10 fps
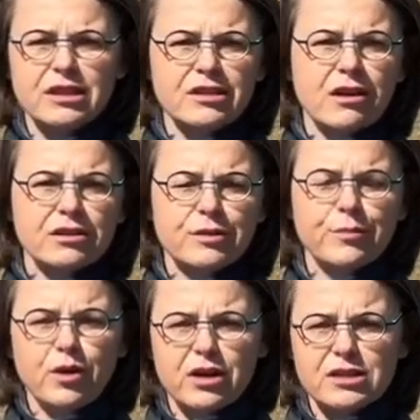in other
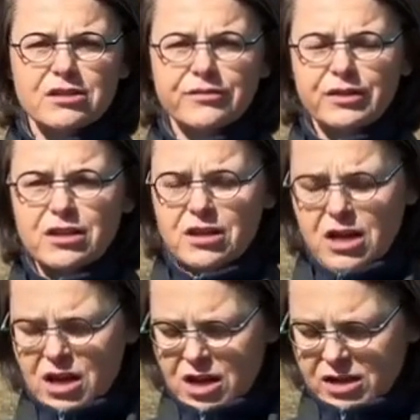parts of the
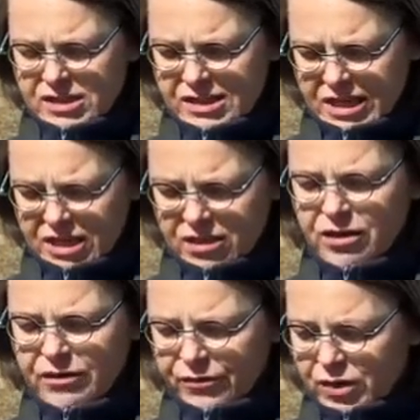state
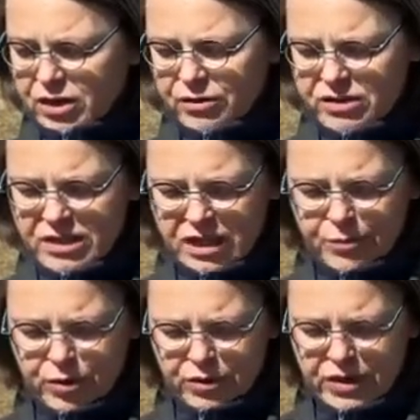for other state
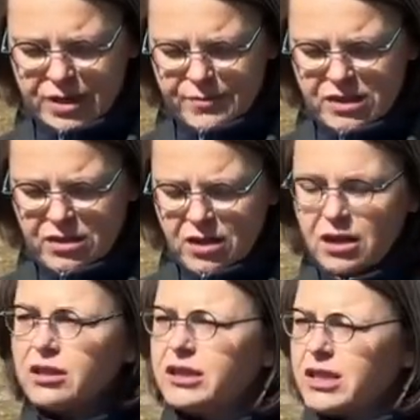programs.
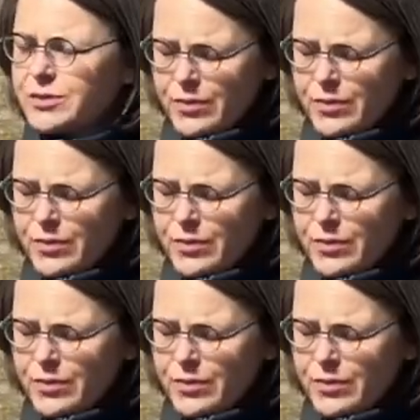This